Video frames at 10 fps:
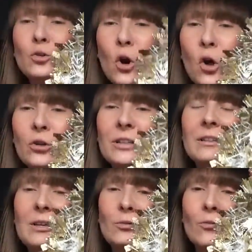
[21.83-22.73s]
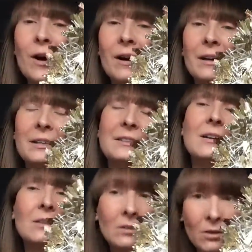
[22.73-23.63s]
golden and white
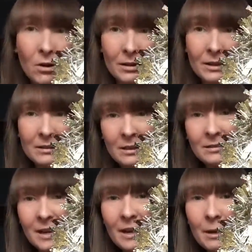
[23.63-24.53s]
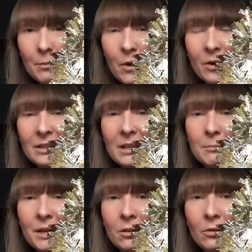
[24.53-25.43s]
garland that I bought at
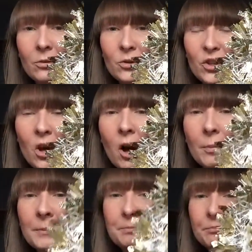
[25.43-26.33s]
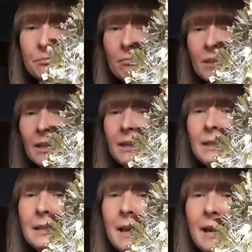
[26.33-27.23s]
my local shop.
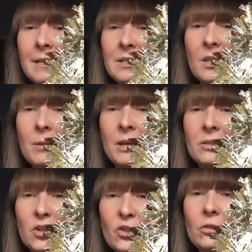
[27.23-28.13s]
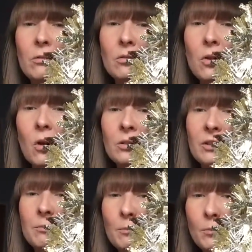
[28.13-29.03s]
It had some additional
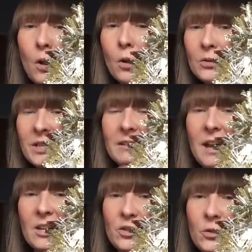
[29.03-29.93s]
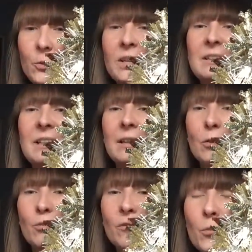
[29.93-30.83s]
golden balls attached to it that I
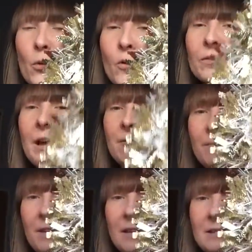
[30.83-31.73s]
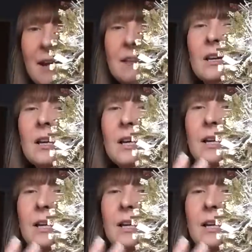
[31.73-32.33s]
removed. I think that